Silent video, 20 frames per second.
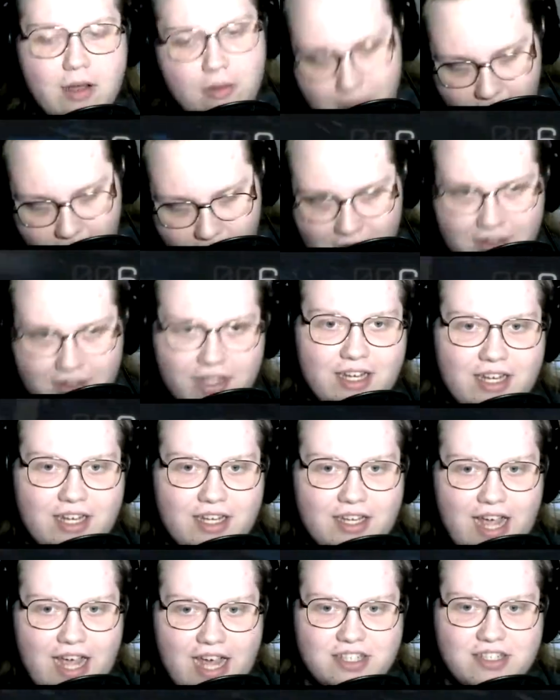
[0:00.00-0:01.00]
Partly
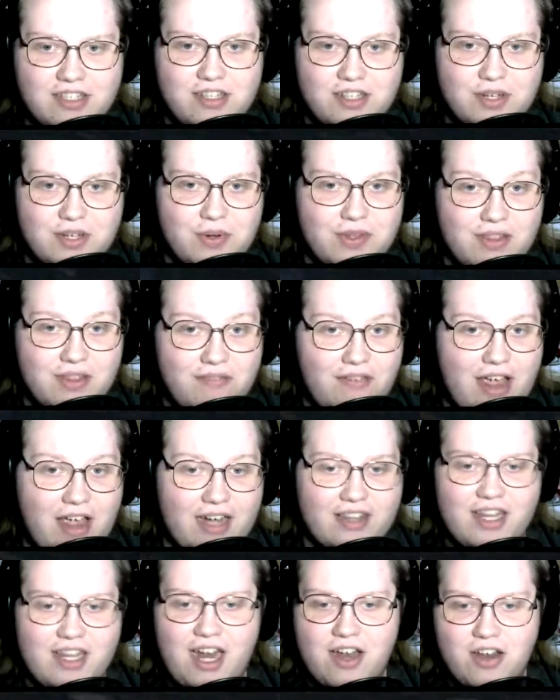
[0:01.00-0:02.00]
has to do with the
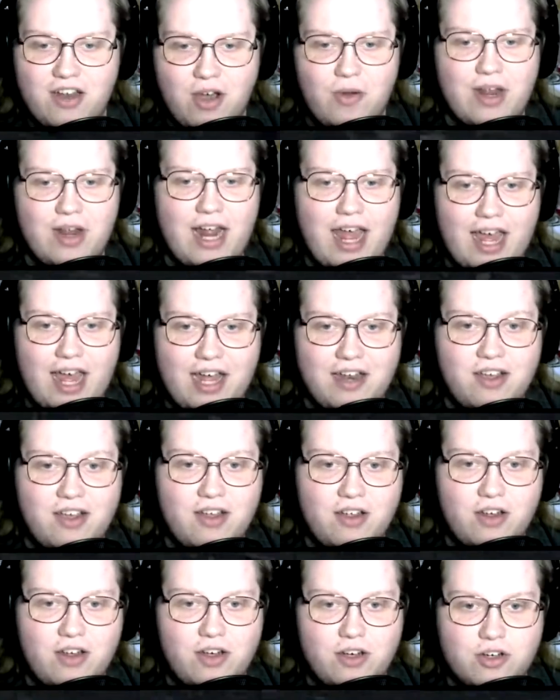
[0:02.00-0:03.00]
fact that I know it had
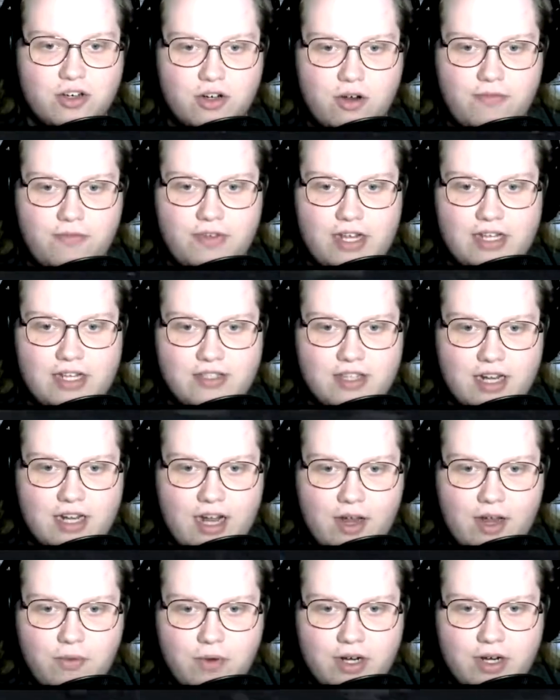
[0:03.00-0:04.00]
trophies that
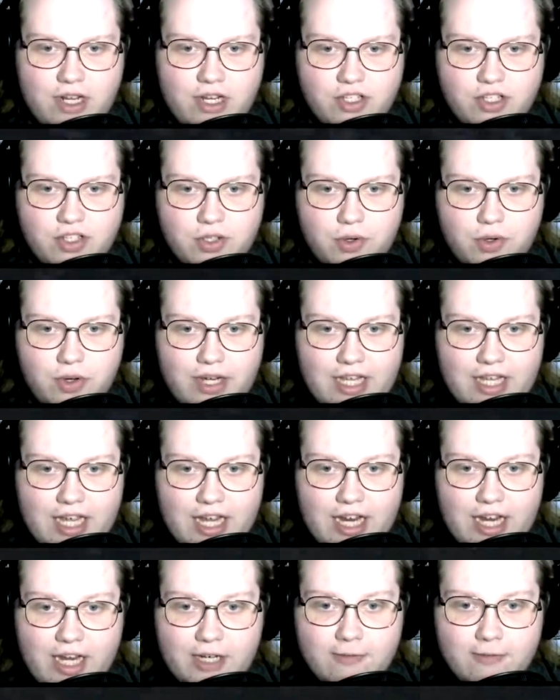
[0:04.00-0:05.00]
I would enjoy getting.